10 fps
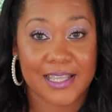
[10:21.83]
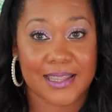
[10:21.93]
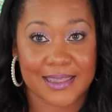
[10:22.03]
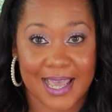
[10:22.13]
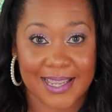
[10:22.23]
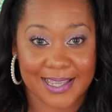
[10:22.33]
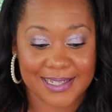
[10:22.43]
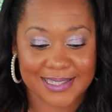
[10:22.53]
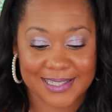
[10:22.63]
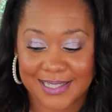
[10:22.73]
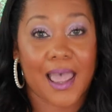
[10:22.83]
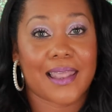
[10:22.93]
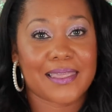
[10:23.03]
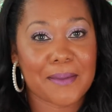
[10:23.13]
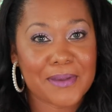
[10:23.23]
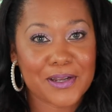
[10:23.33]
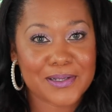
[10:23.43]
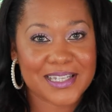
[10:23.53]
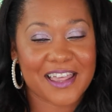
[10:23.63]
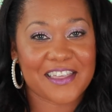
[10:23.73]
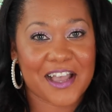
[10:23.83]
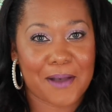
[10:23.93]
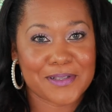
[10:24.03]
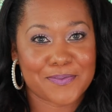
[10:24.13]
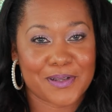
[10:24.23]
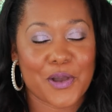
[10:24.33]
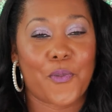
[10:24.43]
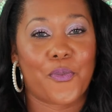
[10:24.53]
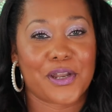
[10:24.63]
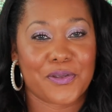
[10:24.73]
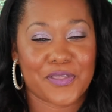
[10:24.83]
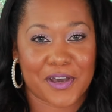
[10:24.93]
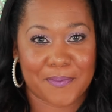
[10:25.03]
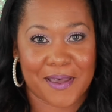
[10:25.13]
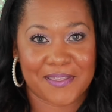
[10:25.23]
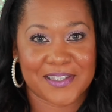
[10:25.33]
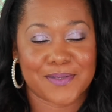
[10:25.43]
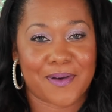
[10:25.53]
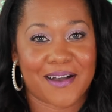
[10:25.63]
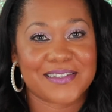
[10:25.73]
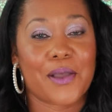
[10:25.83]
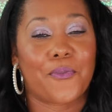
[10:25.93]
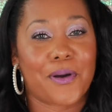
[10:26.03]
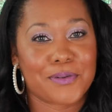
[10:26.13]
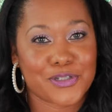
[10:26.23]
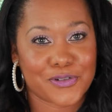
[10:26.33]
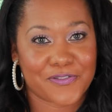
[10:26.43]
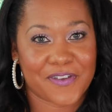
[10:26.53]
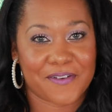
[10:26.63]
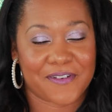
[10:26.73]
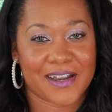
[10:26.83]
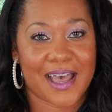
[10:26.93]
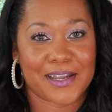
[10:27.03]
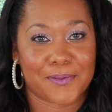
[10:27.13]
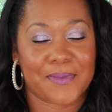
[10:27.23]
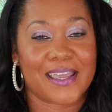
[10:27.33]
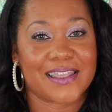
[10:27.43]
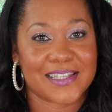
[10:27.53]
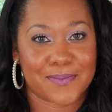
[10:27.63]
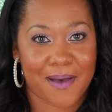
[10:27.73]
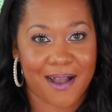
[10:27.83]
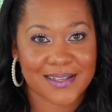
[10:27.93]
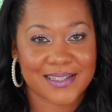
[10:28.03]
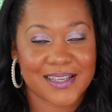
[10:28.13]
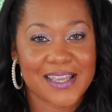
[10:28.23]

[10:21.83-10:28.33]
like it. Let me know down in the comments below what you thought about this box and what was your favorite item in this box.